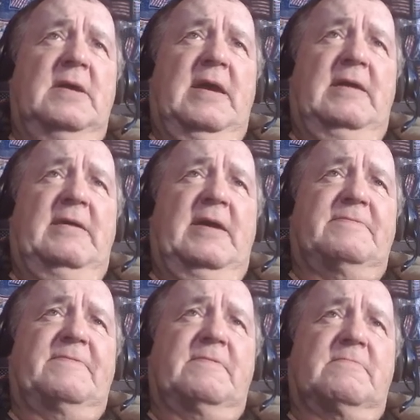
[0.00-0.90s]
And
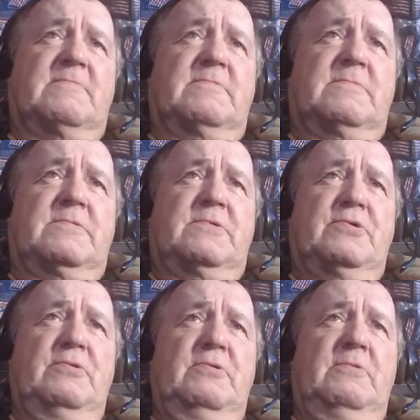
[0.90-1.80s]
that's a
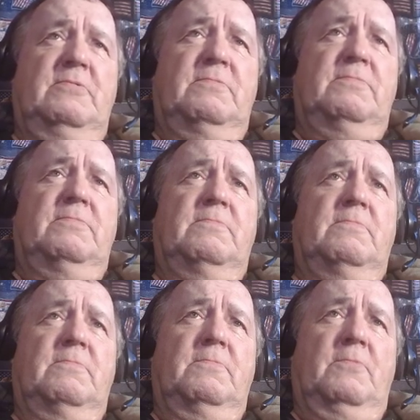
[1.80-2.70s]
true
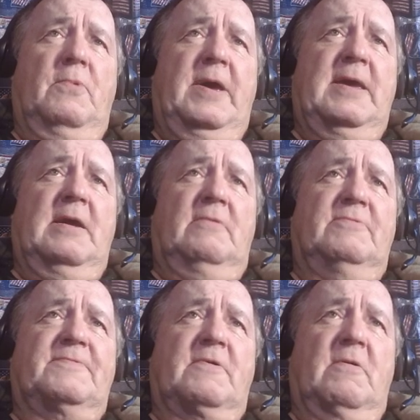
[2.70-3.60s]
way I
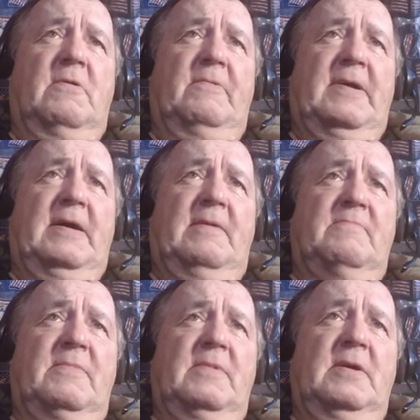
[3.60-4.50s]
was growing up.
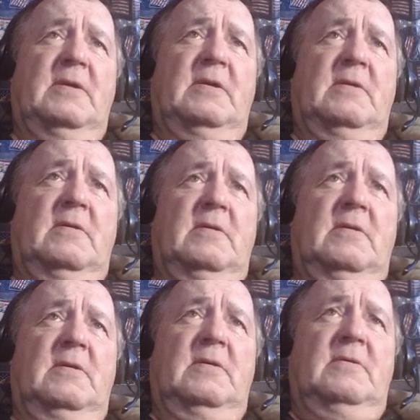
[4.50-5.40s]

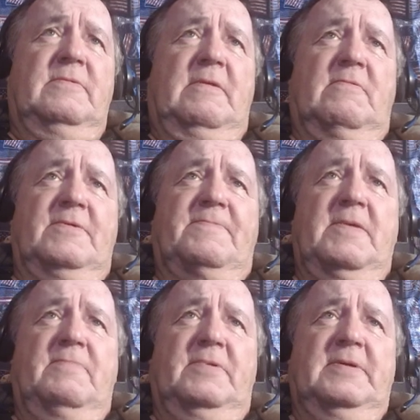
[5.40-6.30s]
There was
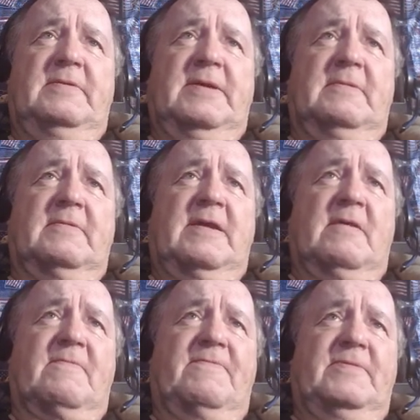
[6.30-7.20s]
people that didn't
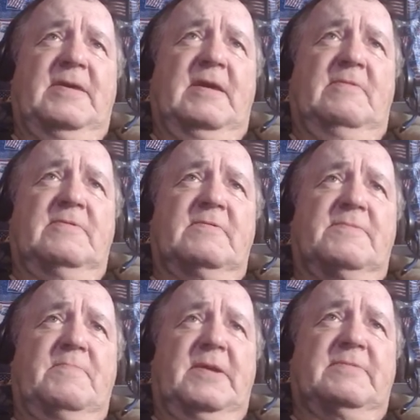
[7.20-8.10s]
care for the others,
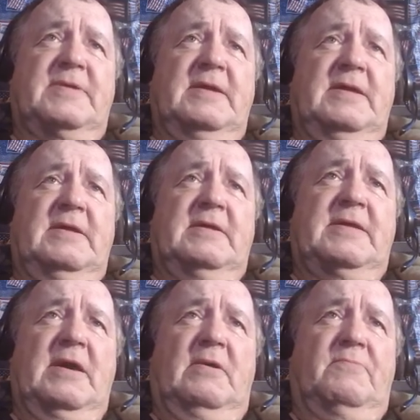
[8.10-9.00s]
but if they needed
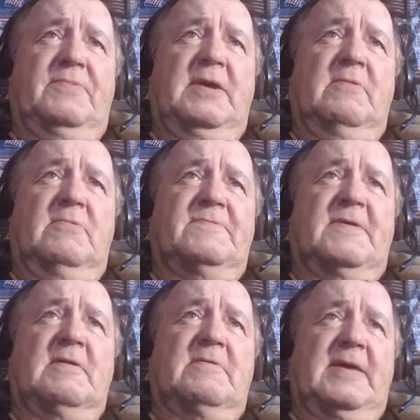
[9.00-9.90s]
help, they was
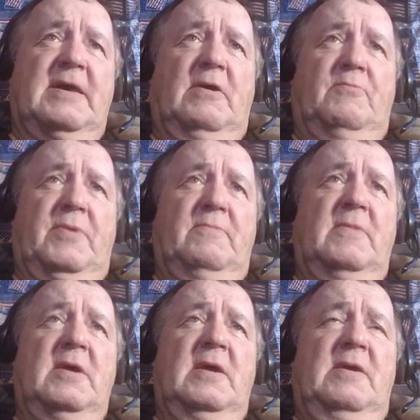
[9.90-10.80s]
there to help them
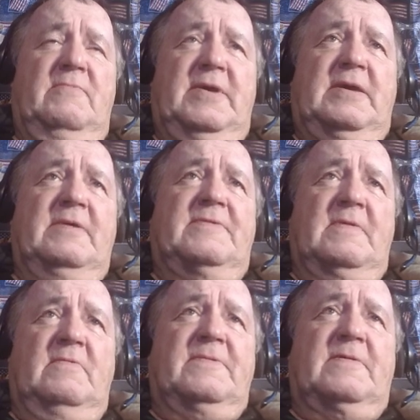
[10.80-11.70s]
because
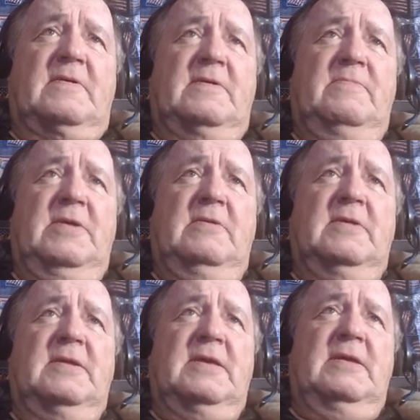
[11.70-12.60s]
it was a
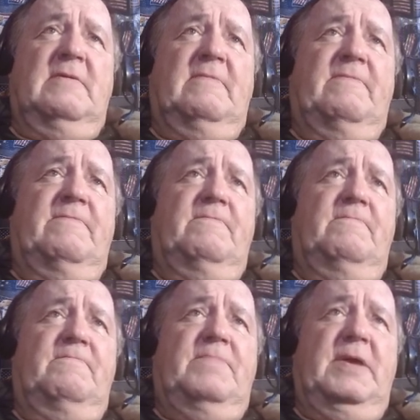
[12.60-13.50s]
community of
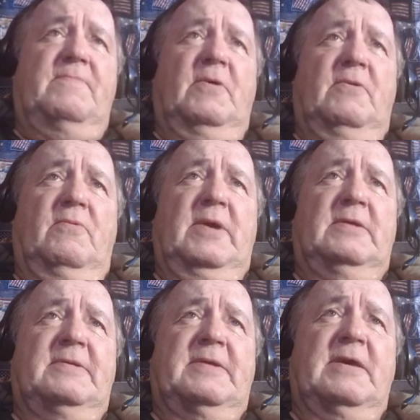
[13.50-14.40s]
people
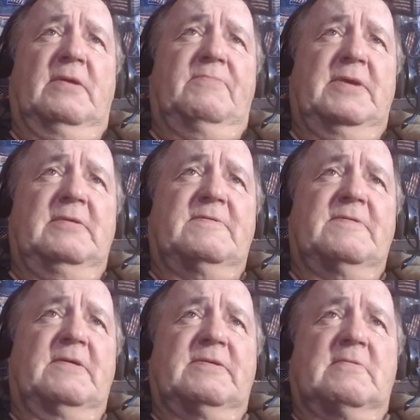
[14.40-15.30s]
willing to help each
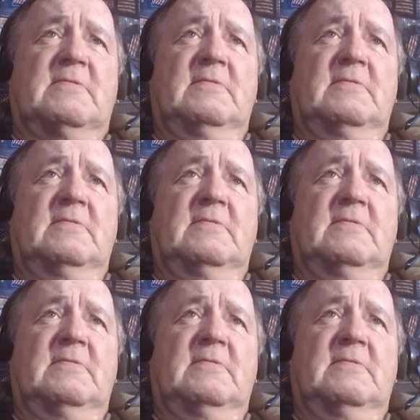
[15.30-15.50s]
other.